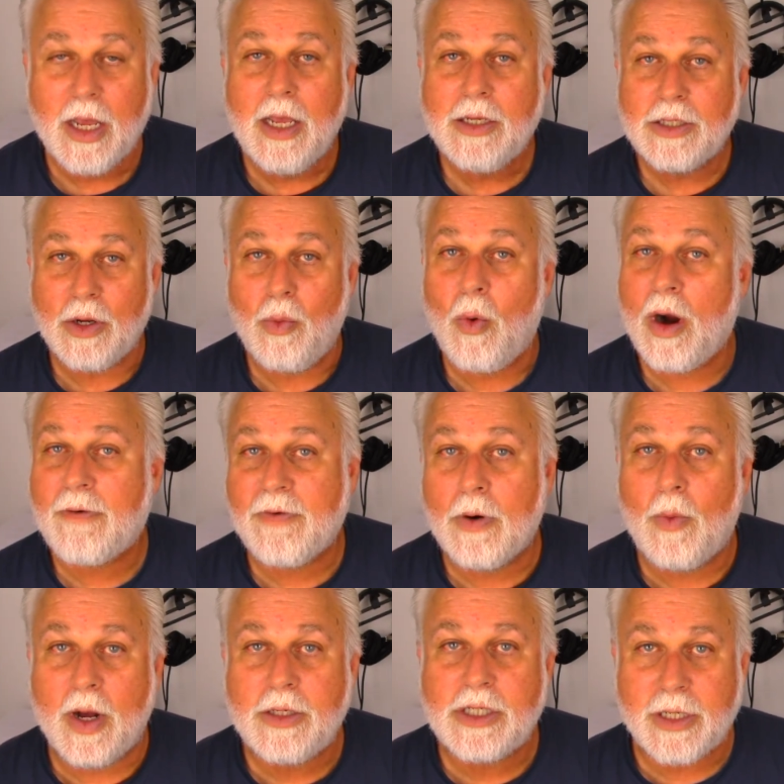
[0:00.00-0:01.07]
So work for
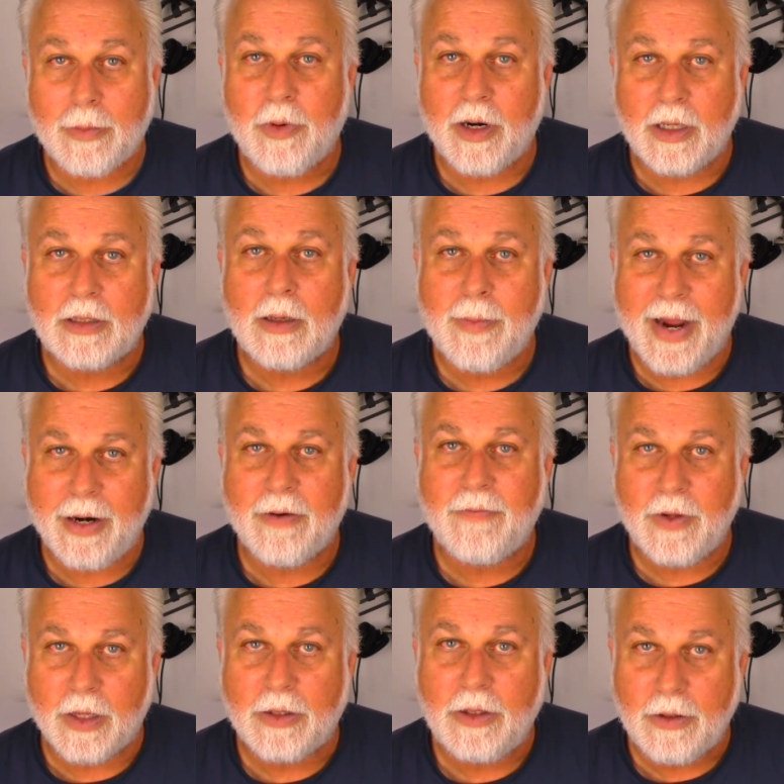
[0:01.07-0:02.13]
one summer in a tomato
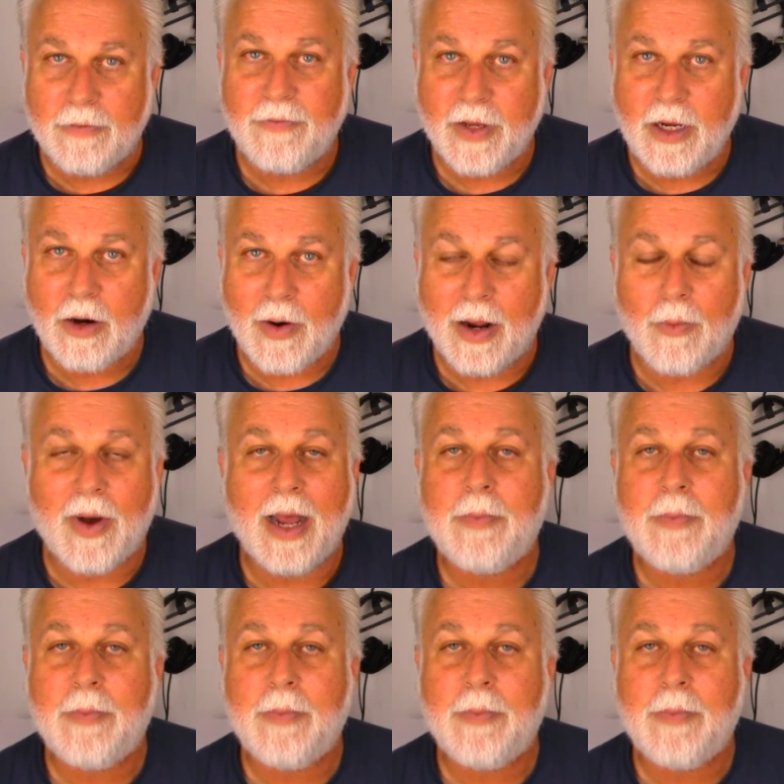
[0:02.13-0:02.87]
field and you'll figure out why.